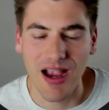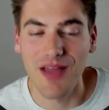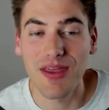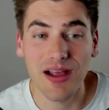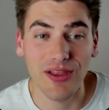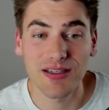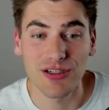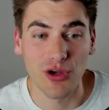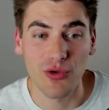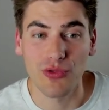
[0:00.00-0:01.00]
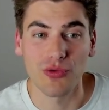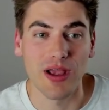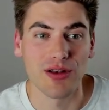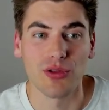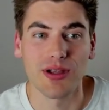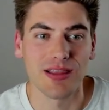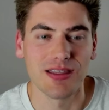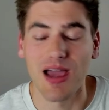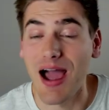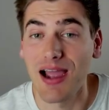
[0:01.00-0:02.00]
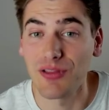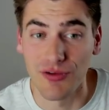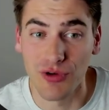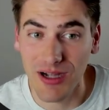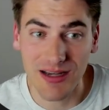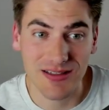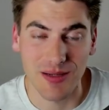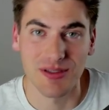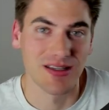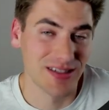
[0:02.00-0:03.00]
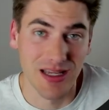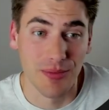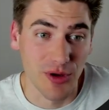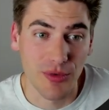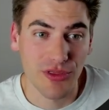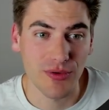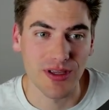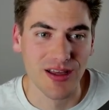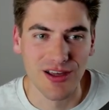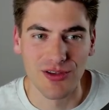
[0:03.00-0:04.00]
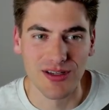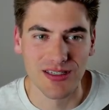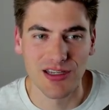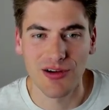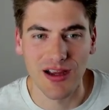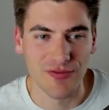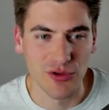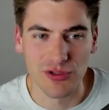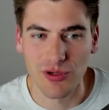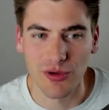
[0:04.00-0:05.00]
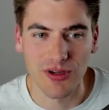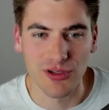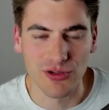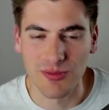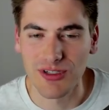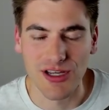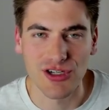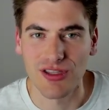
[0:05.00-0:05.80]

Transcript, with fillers: And then I like to go through and look at the high level concepts. Step number three, you can see here I have use query, use mutation.